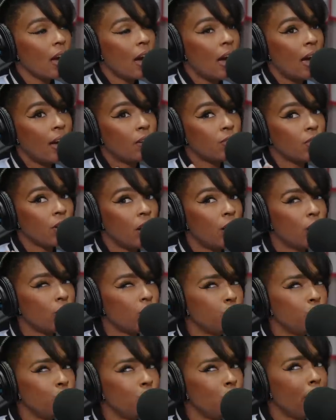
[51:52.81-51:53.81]
I have an
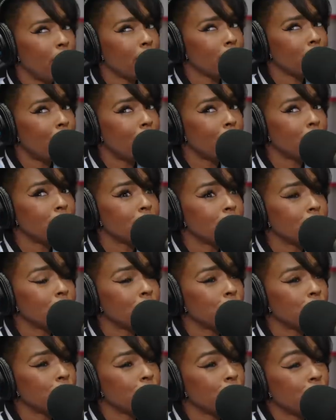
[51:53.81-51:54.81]
uncle who had like
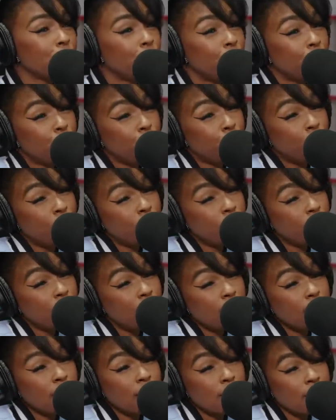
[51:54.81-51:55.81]

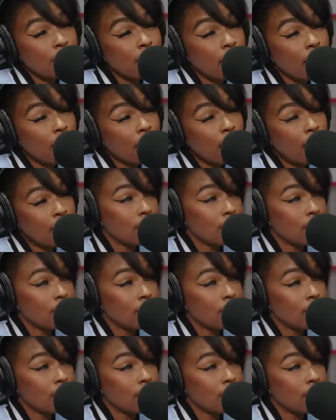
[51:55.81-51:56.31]
15, 16.